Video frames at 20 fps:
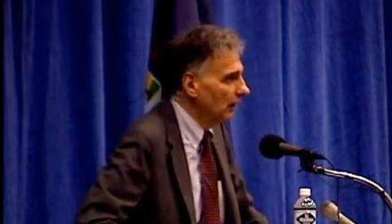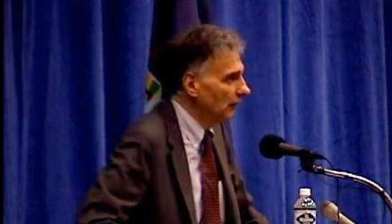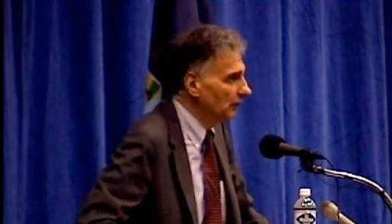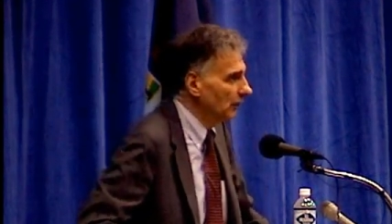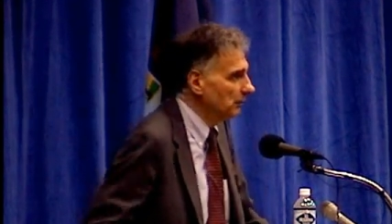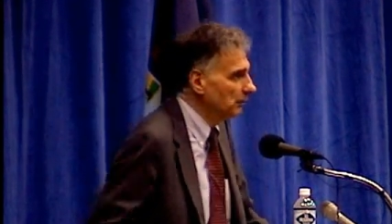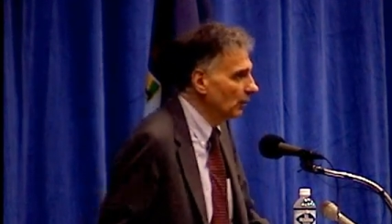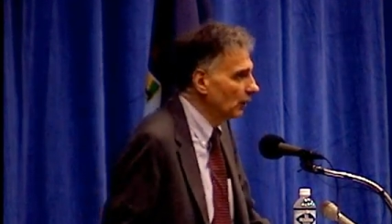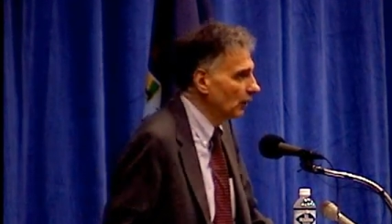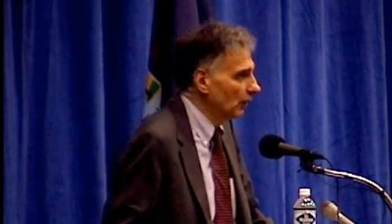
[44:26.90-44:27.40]
of
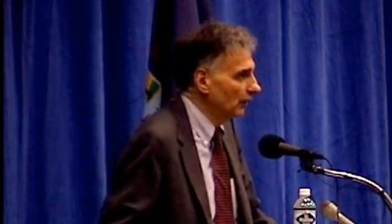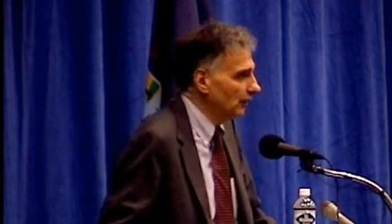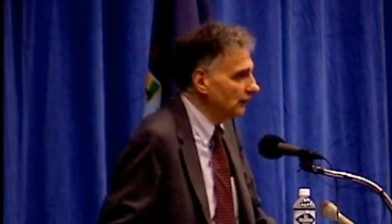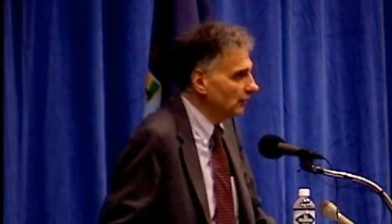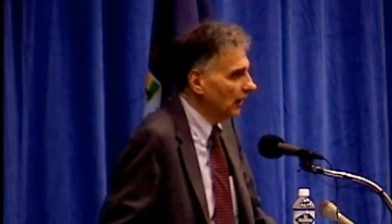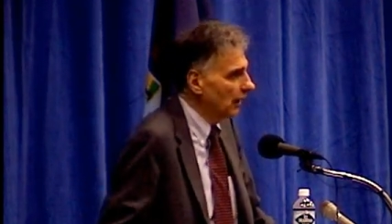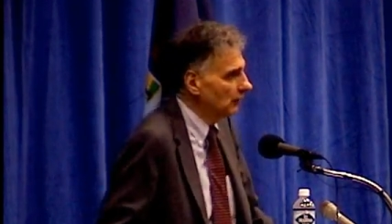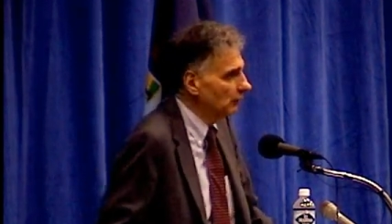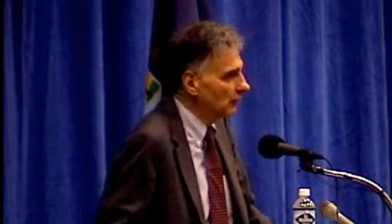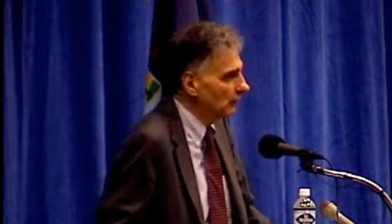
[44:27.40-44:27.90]
the poorest
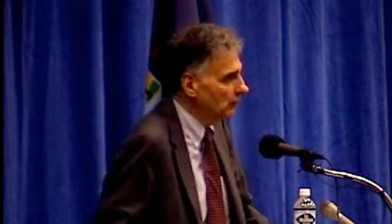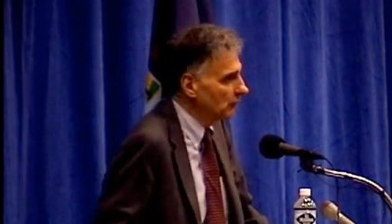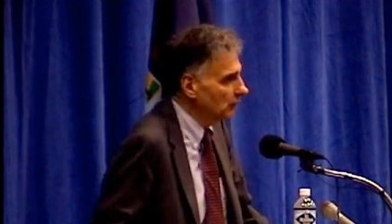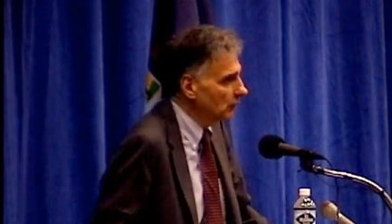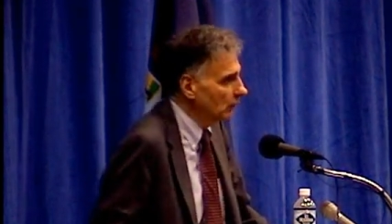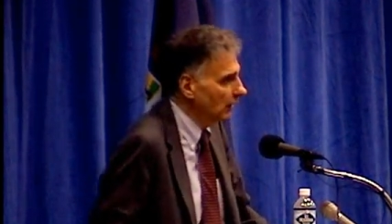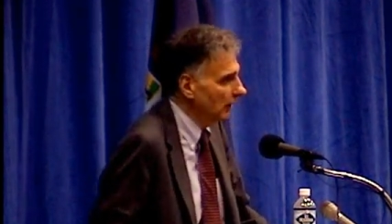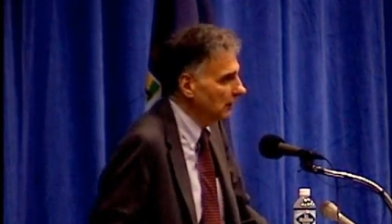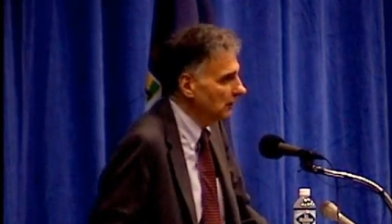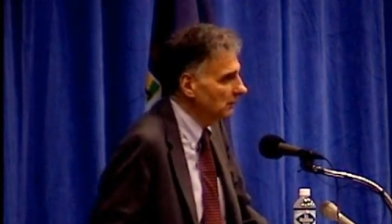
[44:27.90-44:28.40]

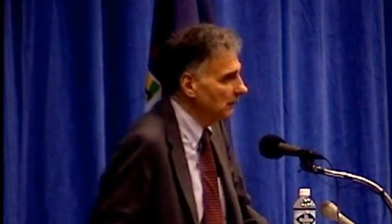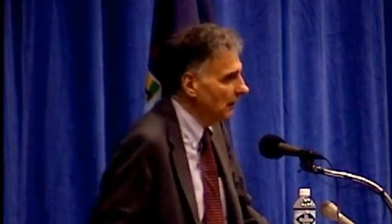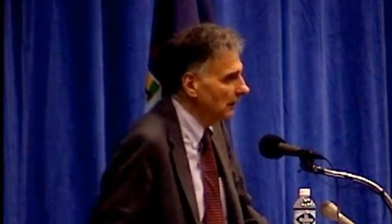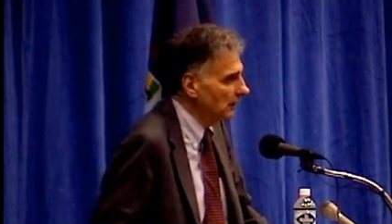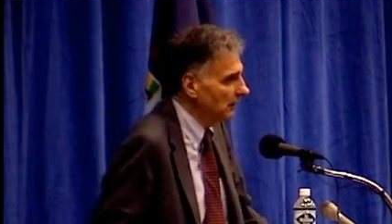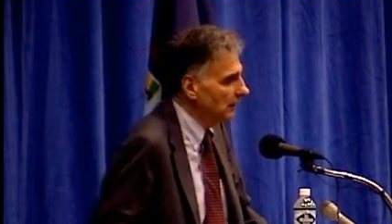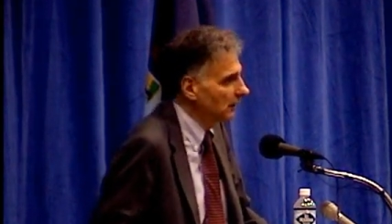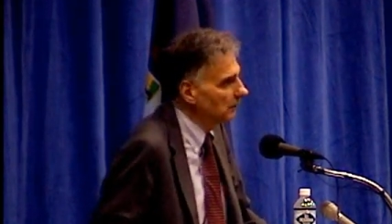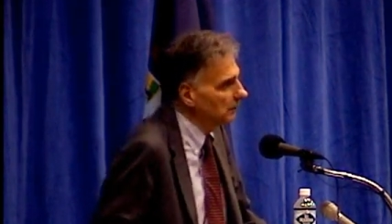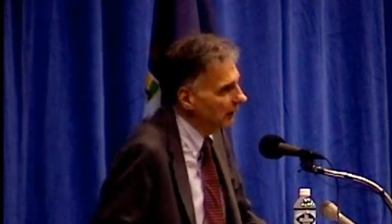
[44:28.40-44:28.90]
120
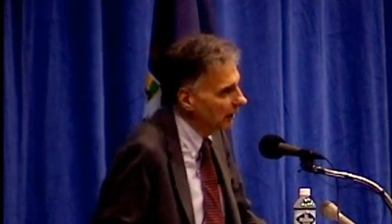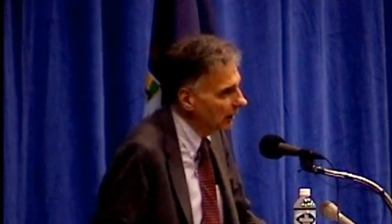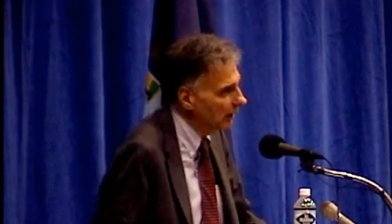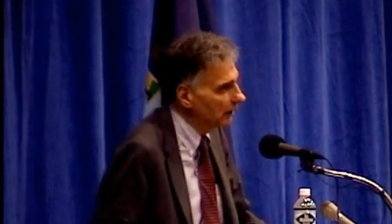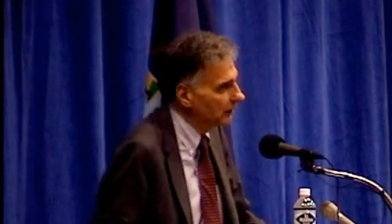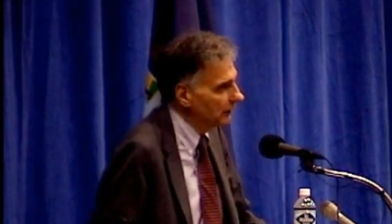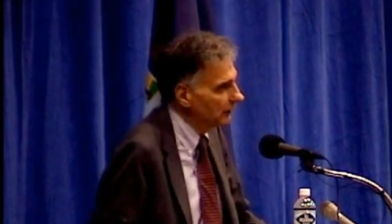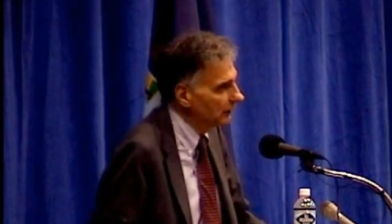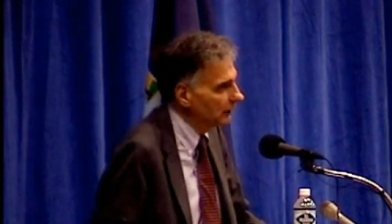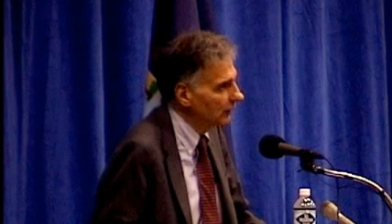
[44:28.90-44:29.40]
million
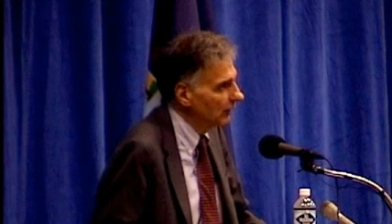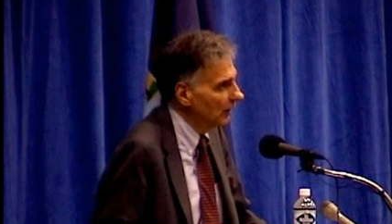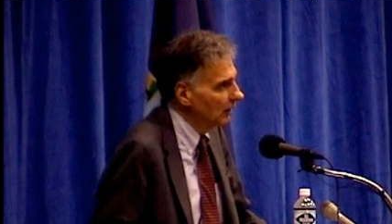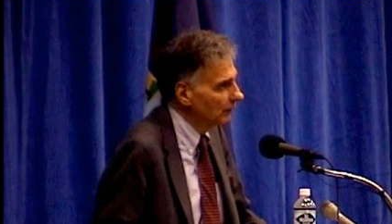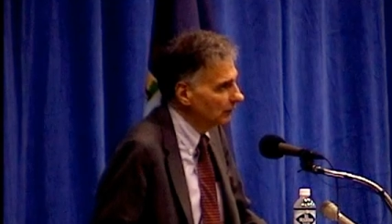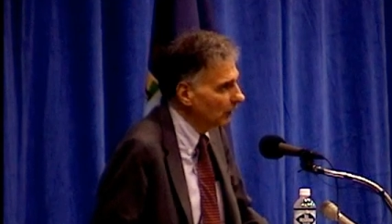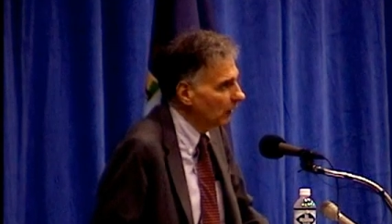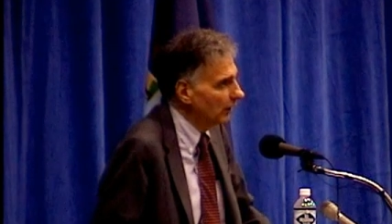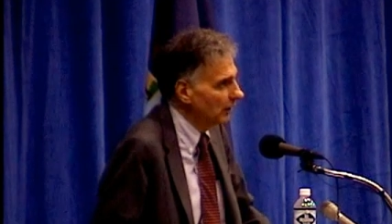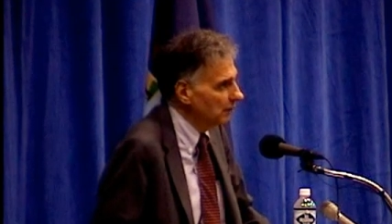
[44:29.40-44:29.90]
Americans,
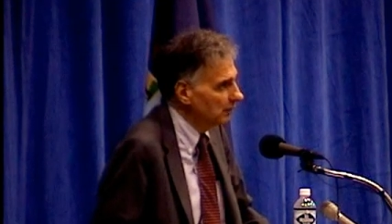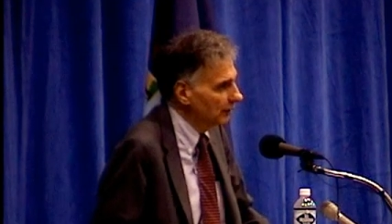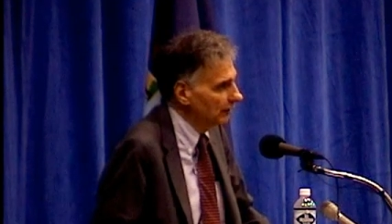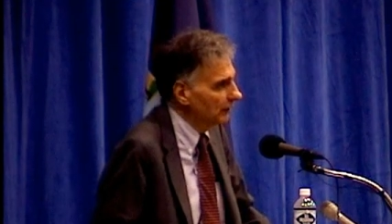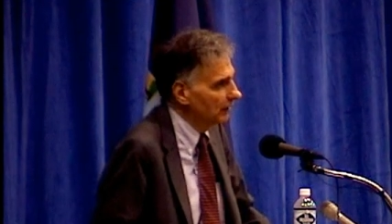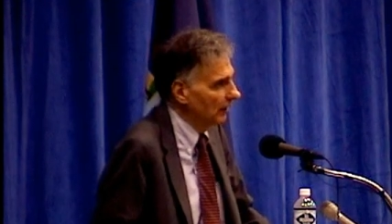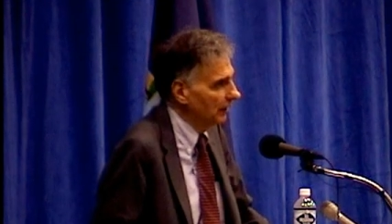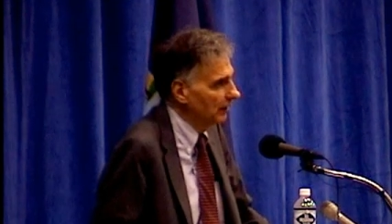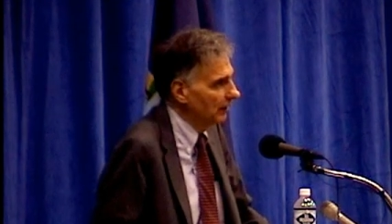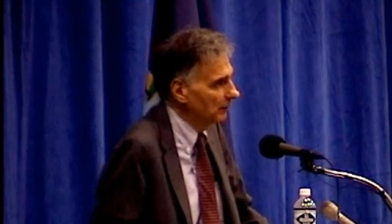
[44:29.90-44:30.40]

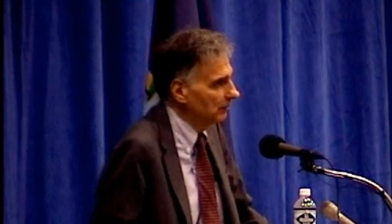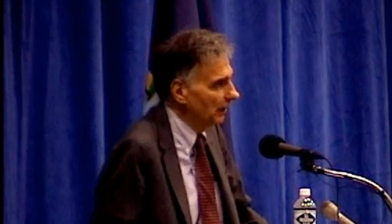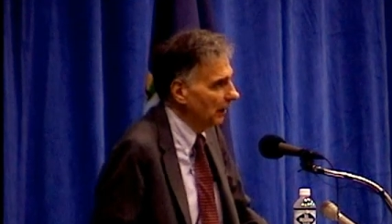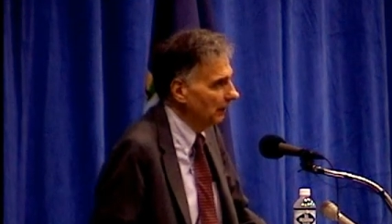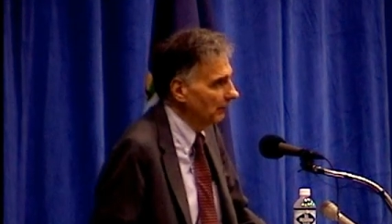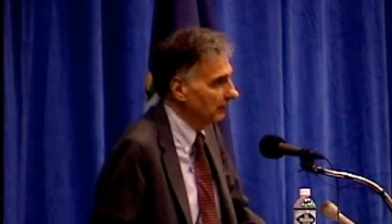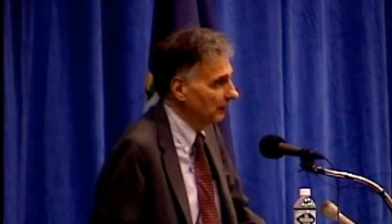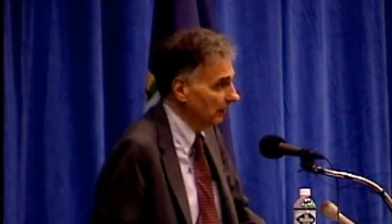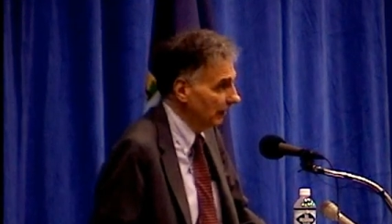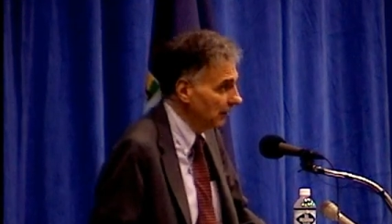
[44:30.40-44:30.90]
40% of the
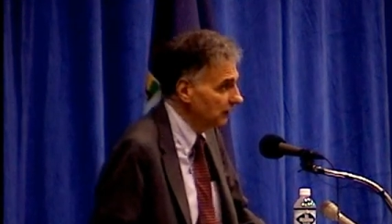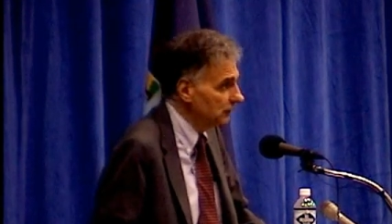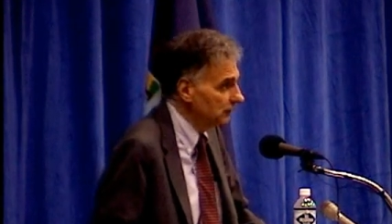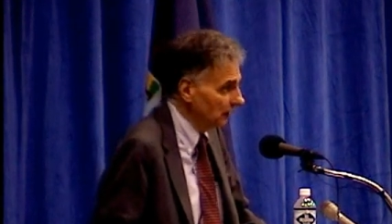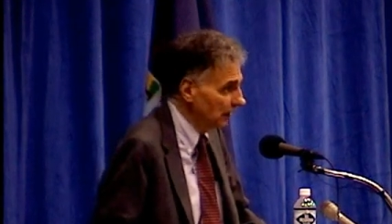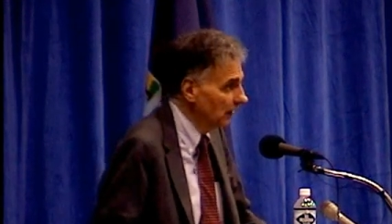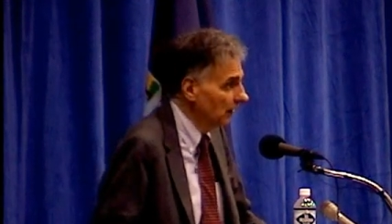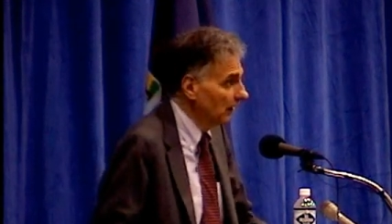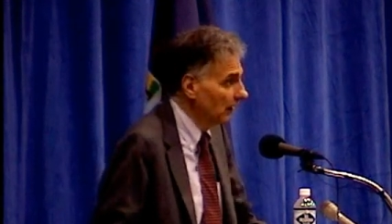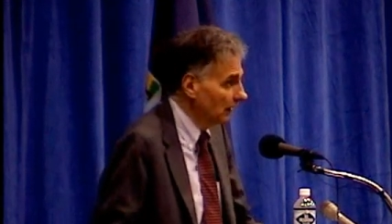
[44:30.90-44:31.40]
population.